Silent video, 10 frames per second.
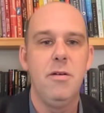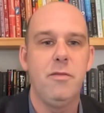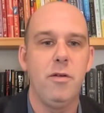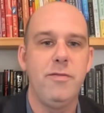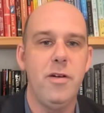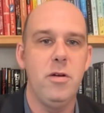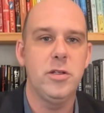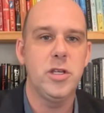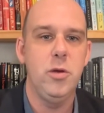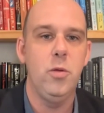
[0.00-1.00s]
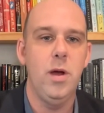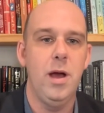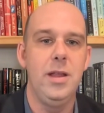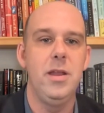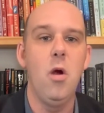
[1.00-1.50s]
for folks who
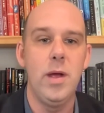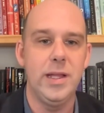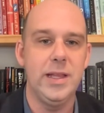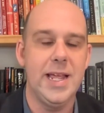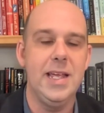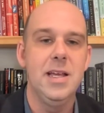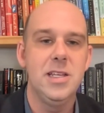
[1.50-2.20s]
unknowingly